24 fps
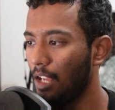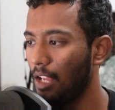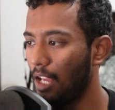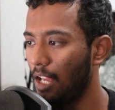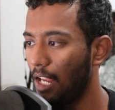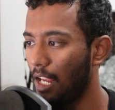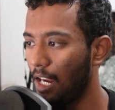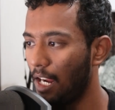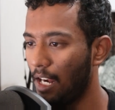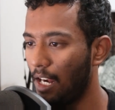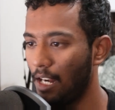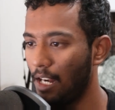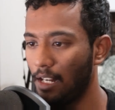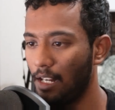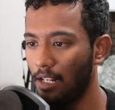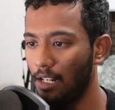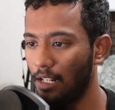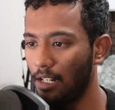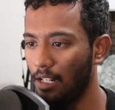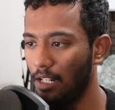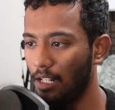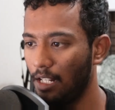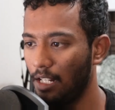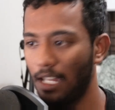
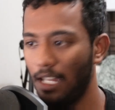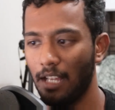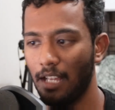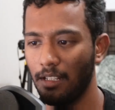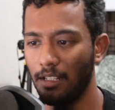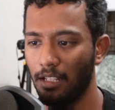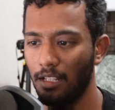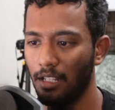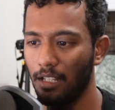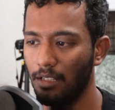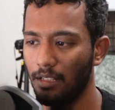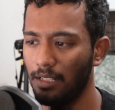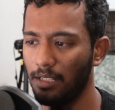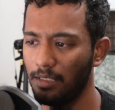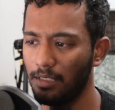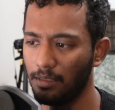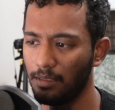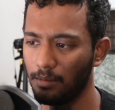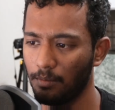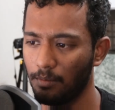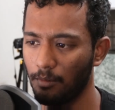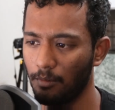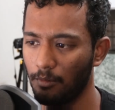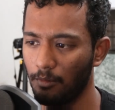And yeah,
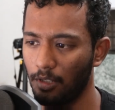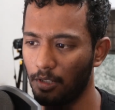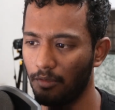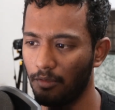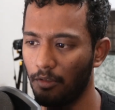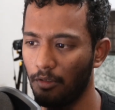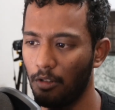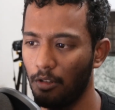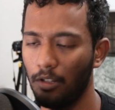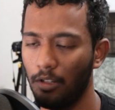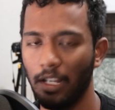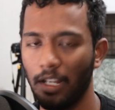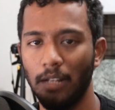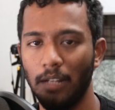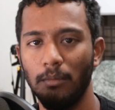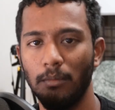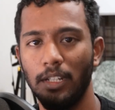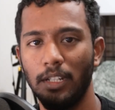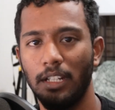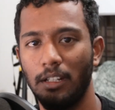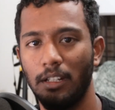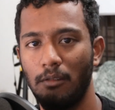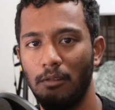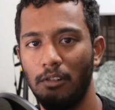this workflow can be
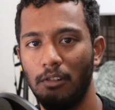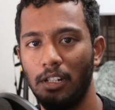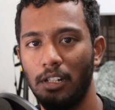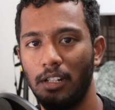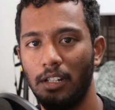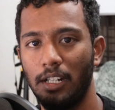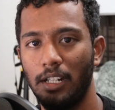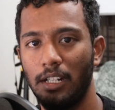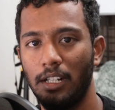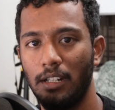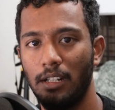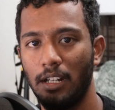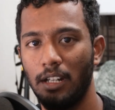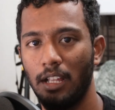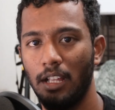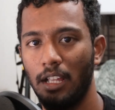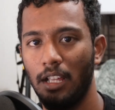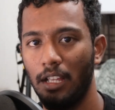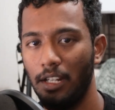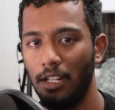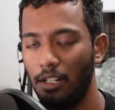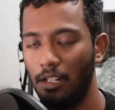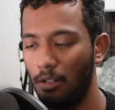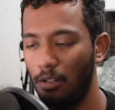converted
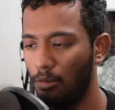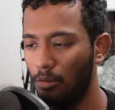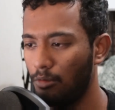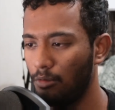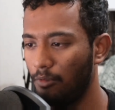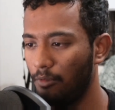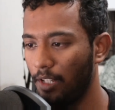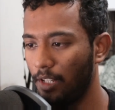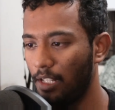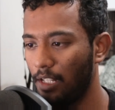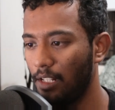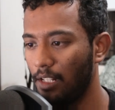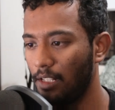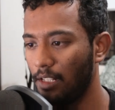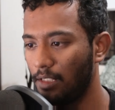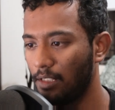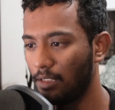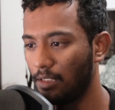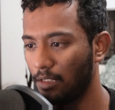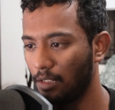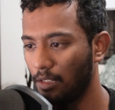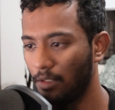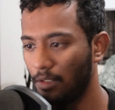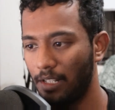into various,
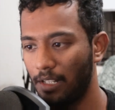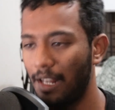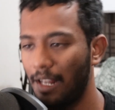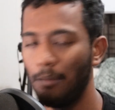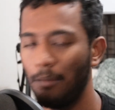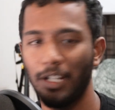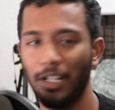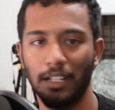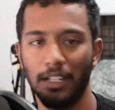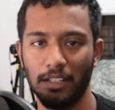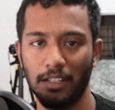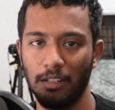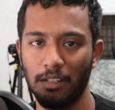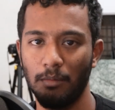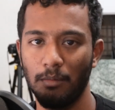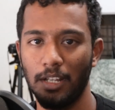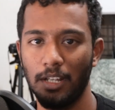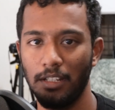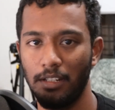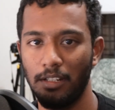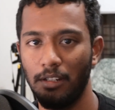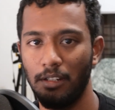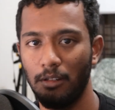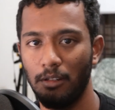it can be
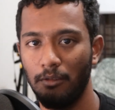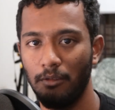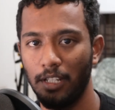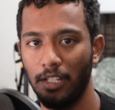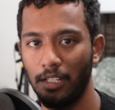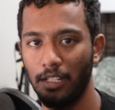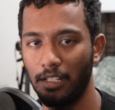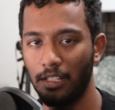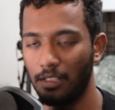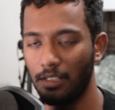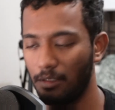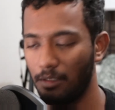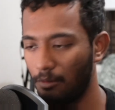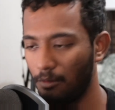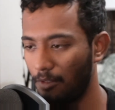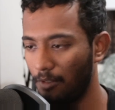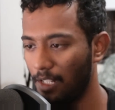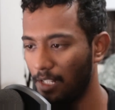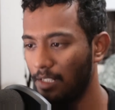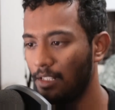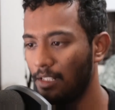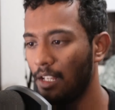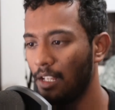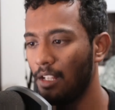customized into various
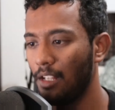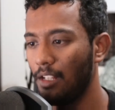ways.